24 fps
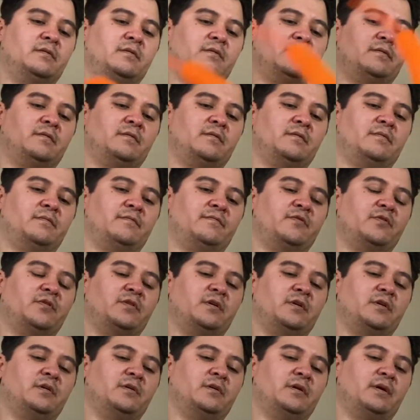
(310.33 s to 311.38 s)
and then I'm going to
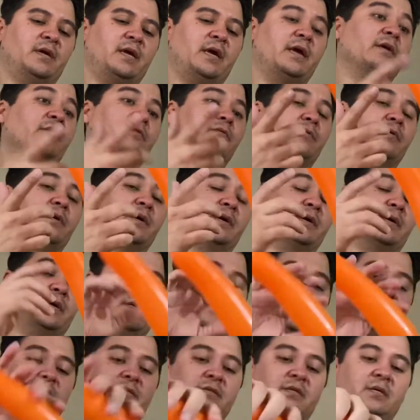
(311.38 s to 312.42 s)
squeeze this part,
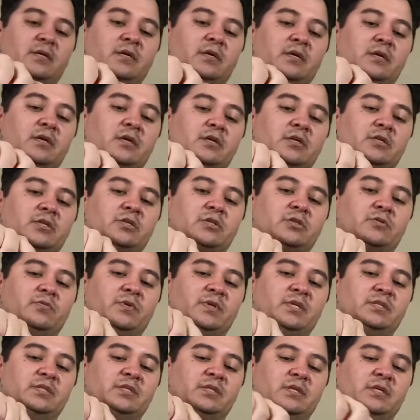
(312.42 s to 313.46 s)
make a 6 to
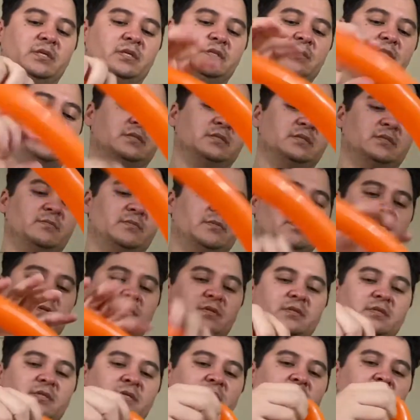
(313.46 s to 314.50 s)
7 inch loop
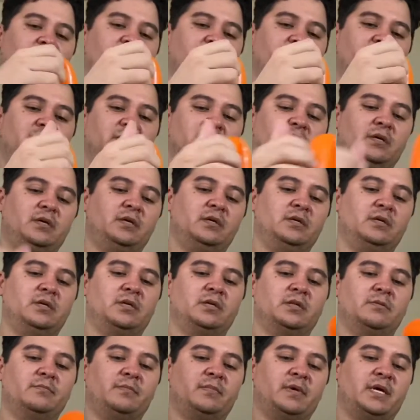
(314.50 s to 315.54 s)
twist. I'm
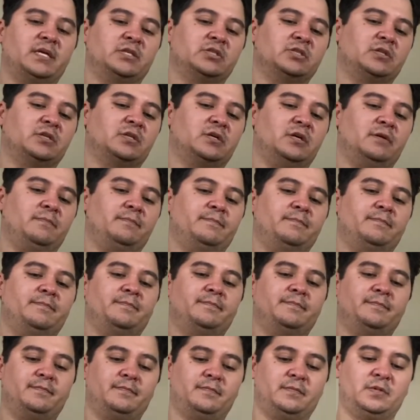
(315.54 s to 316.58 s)
measuring both sides to
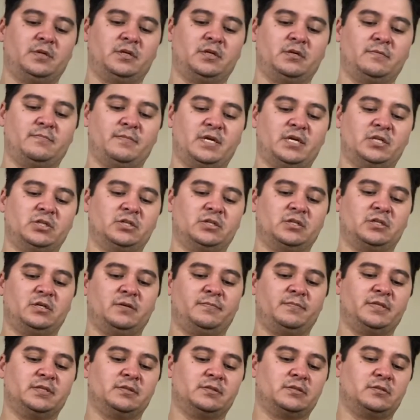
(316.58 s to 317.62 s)
see if it's even.
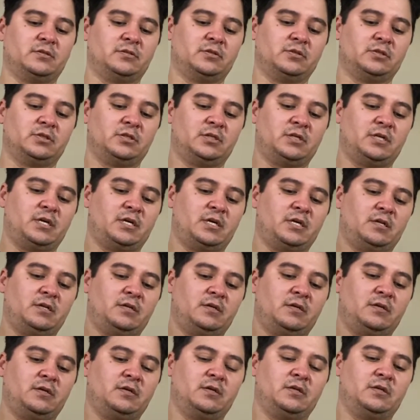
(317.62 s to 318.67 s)

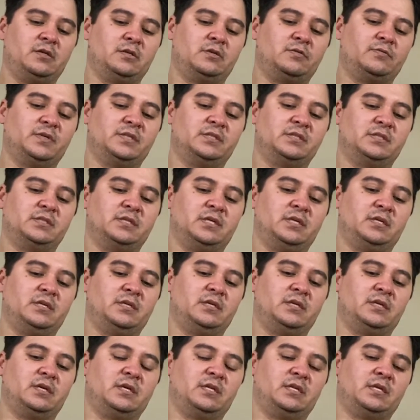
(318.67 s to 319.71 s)
And like I said, I'm squeezing that
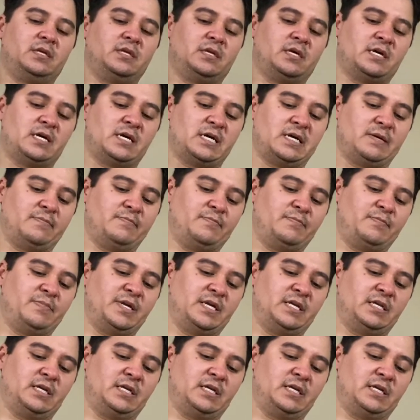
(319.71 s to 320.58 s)
one out right there.